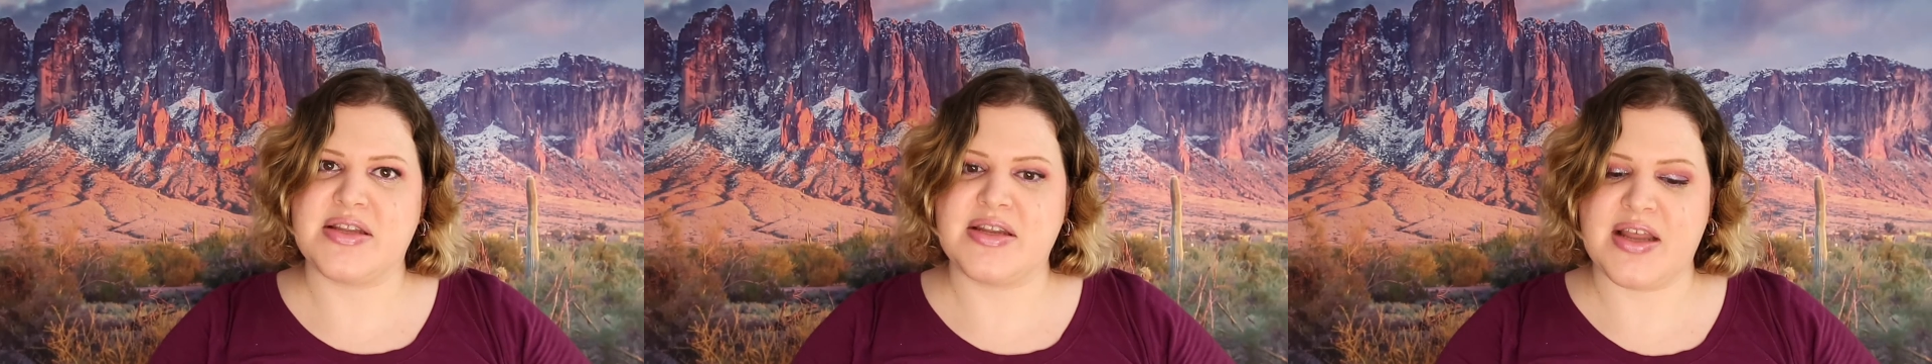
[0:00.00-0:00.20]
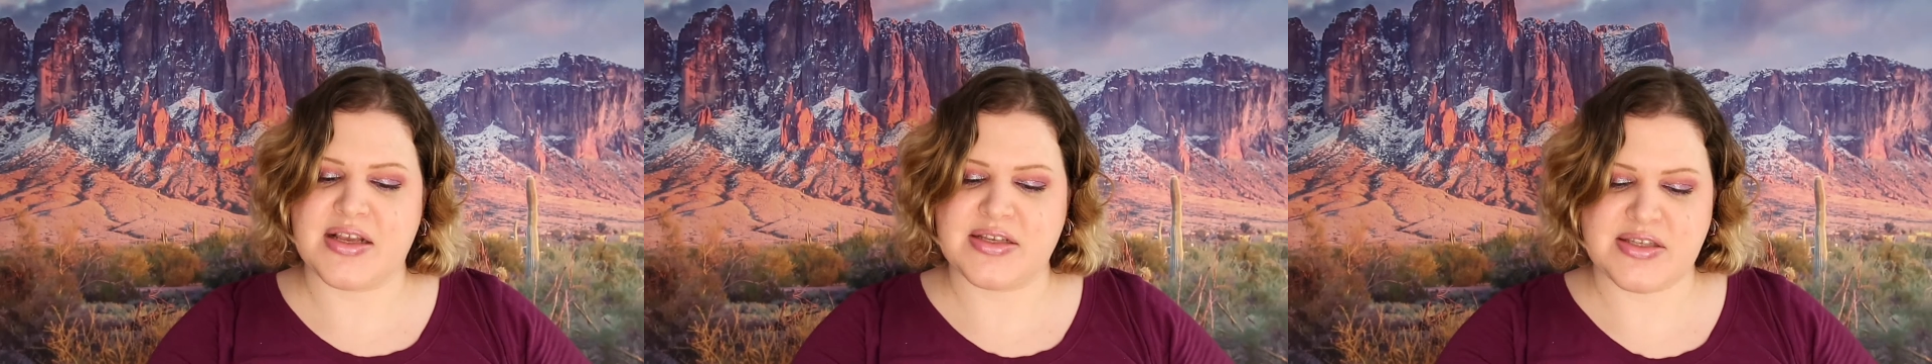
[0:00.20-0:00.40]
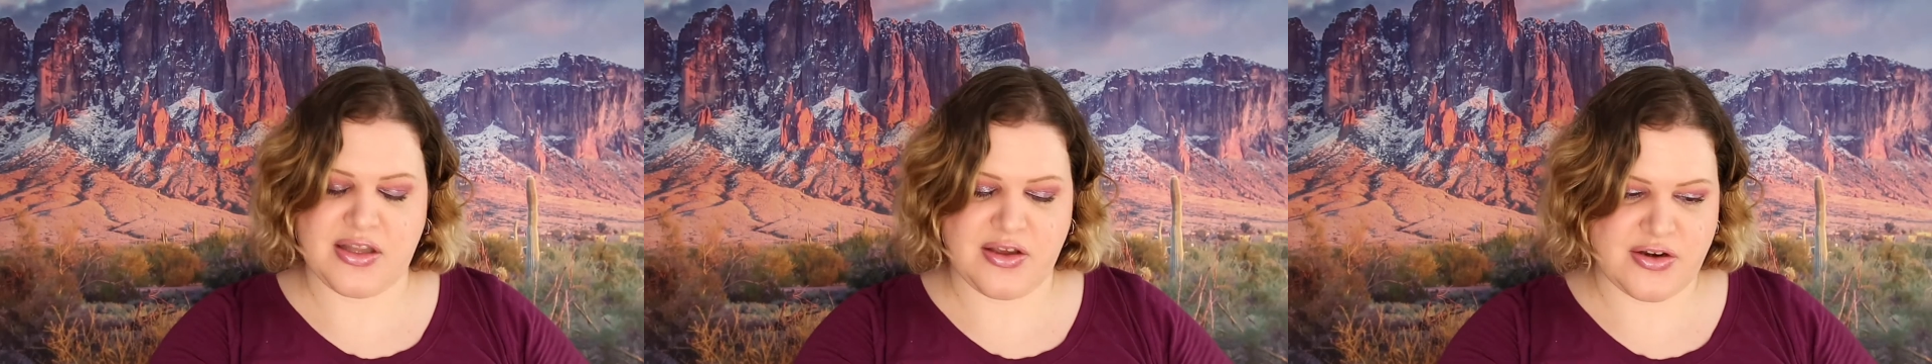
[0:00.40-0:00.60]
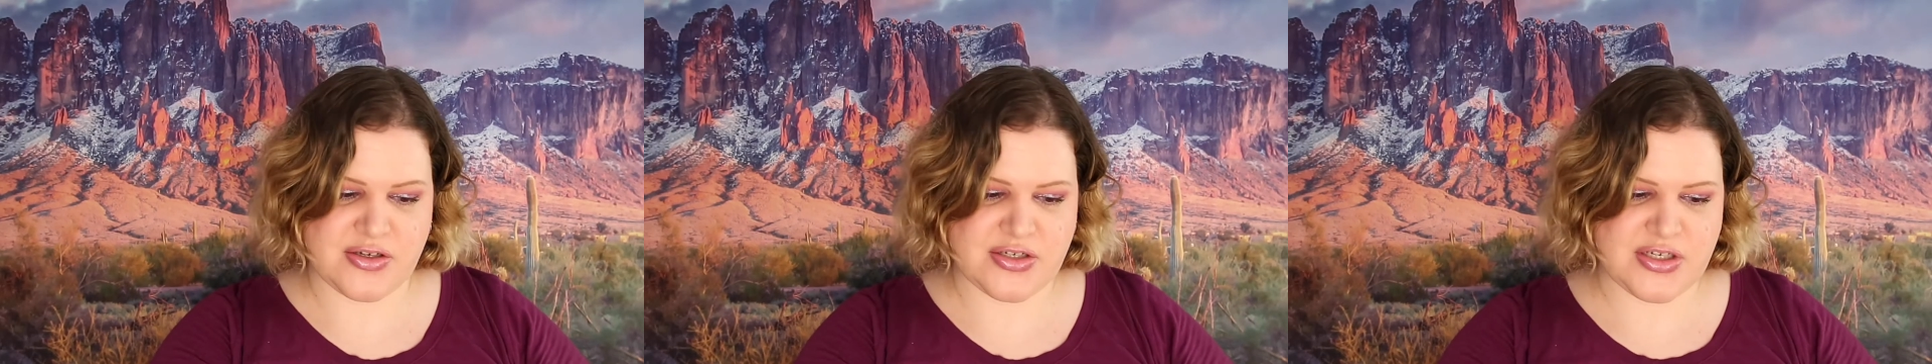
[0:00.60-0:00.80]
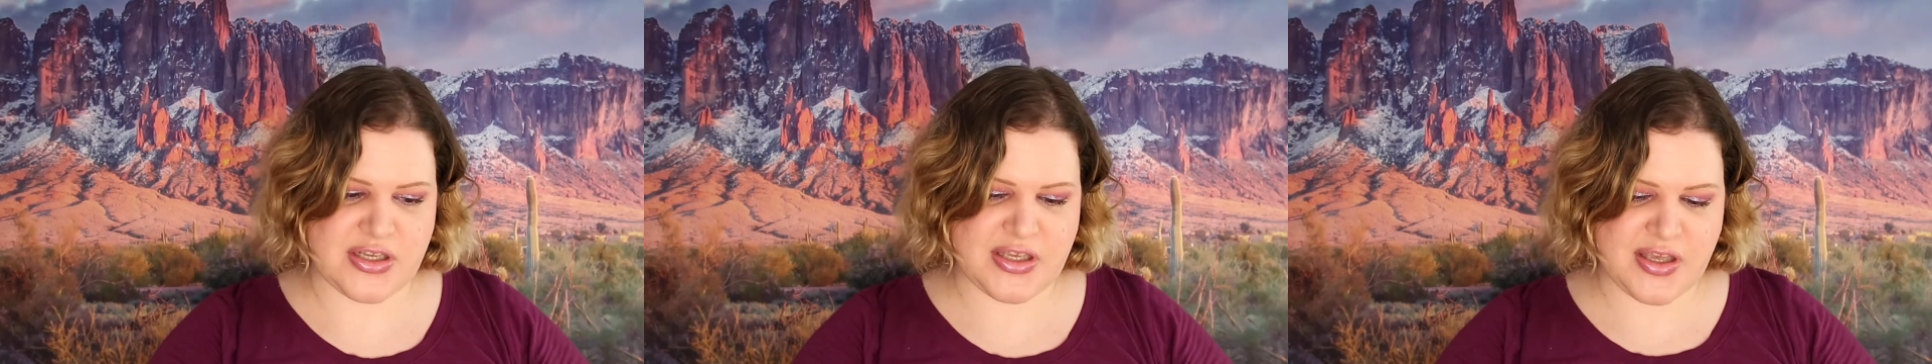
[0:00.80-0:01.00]
the next
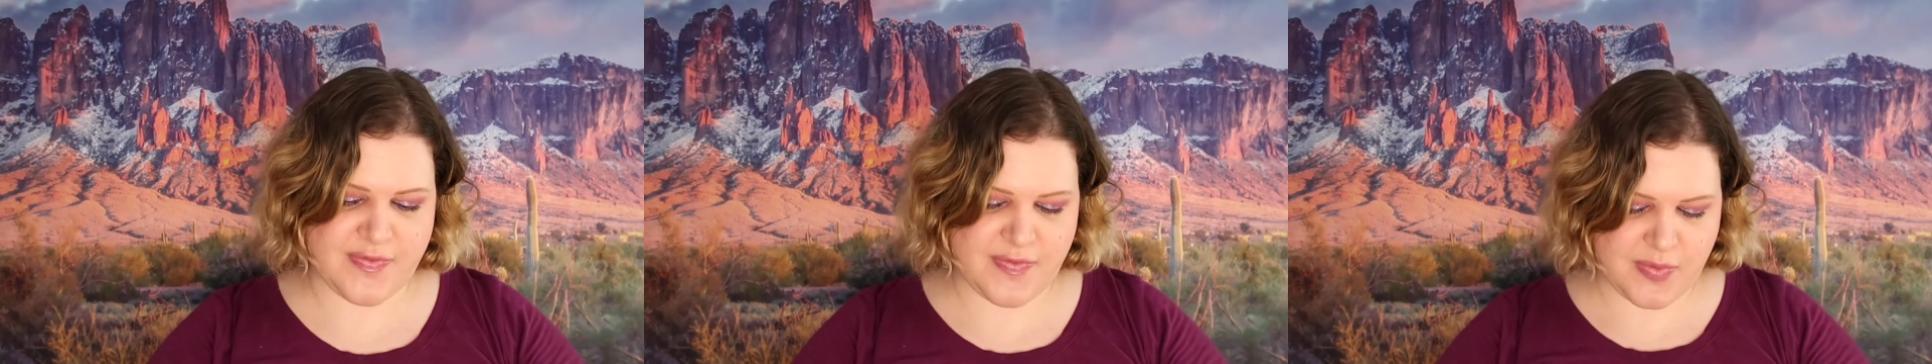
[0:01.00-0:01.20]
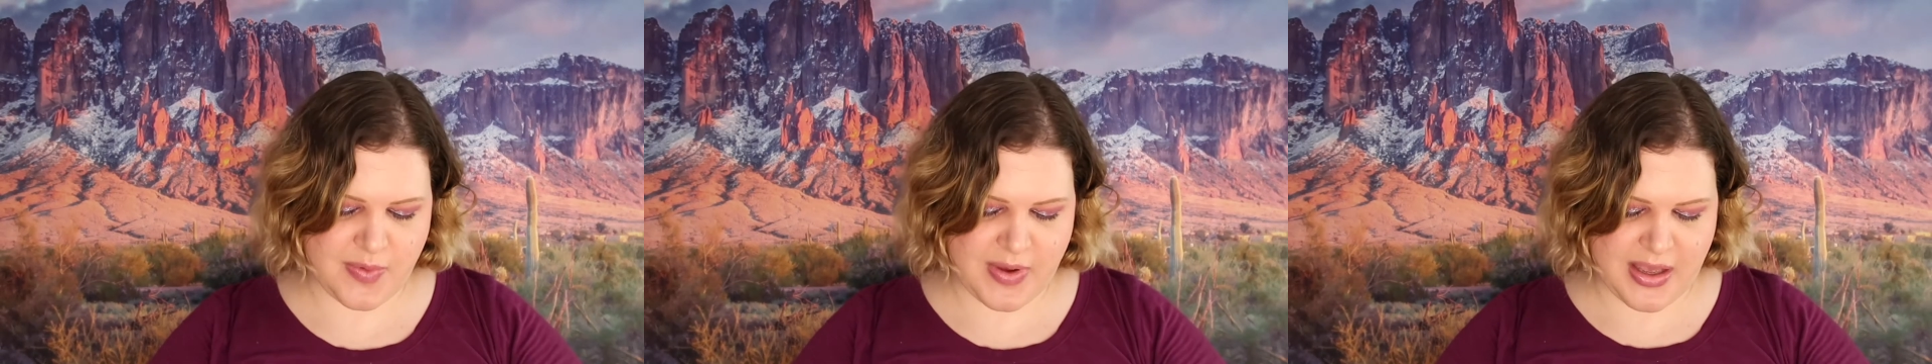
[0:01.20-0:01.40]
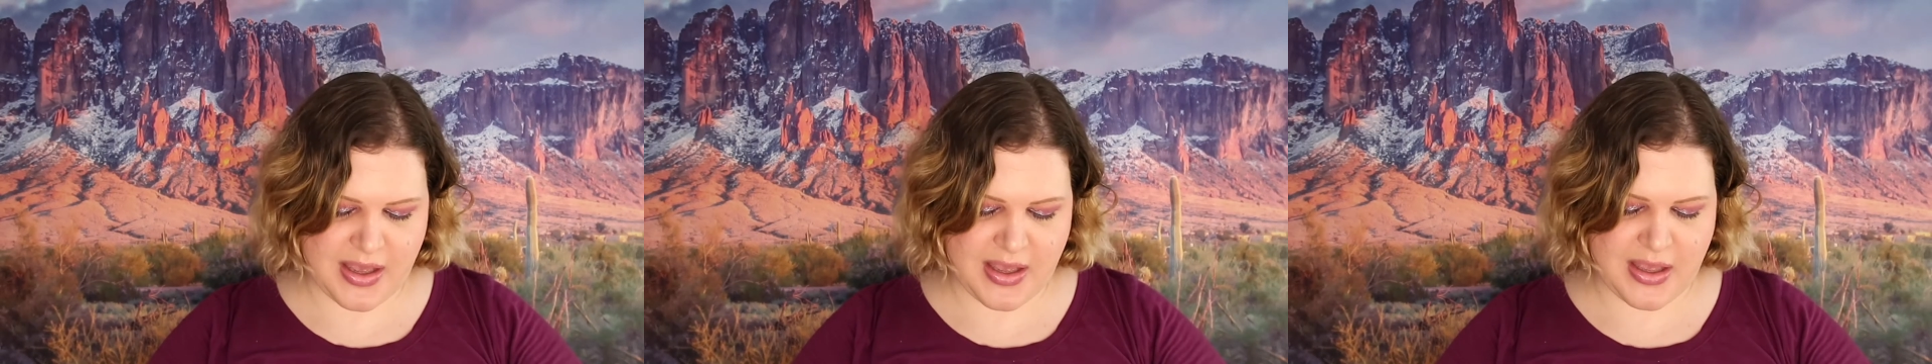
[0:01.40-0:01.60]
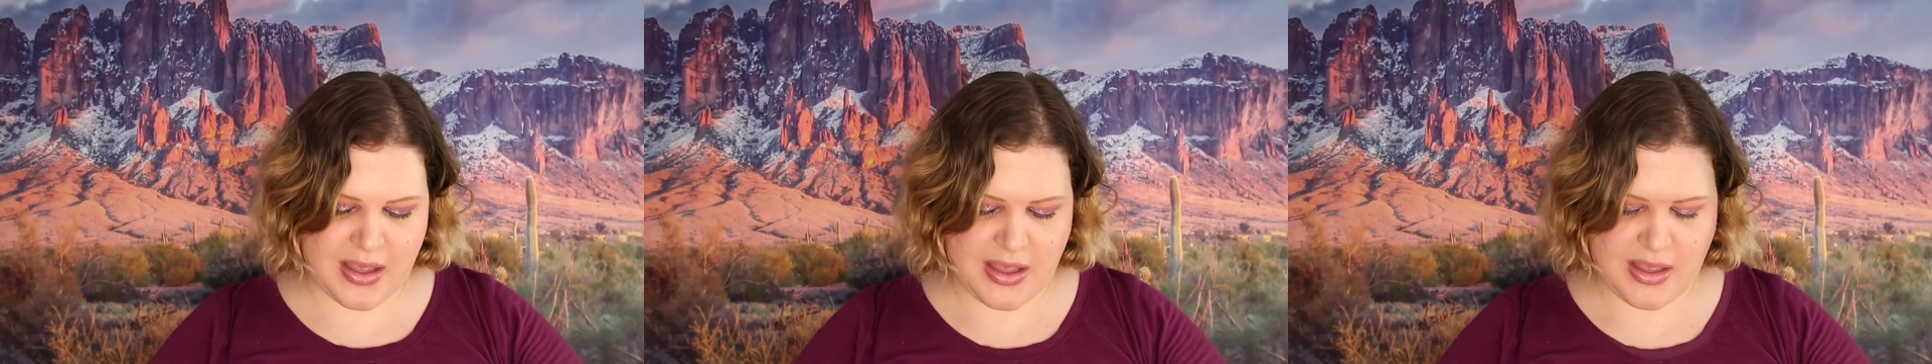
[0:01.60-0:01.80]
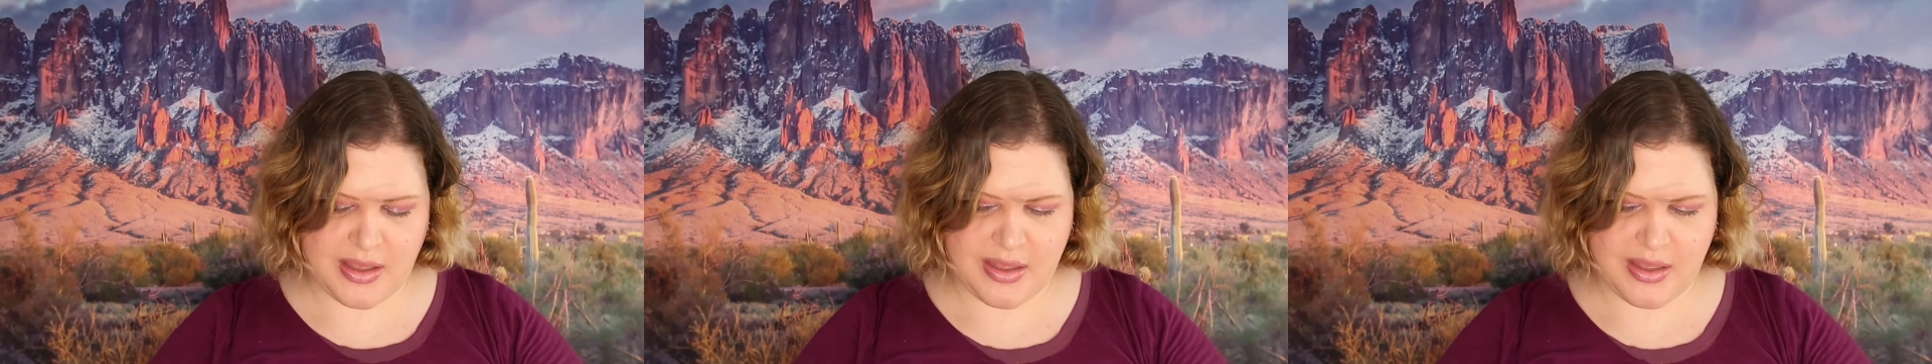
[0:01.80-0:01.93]
large giveaway.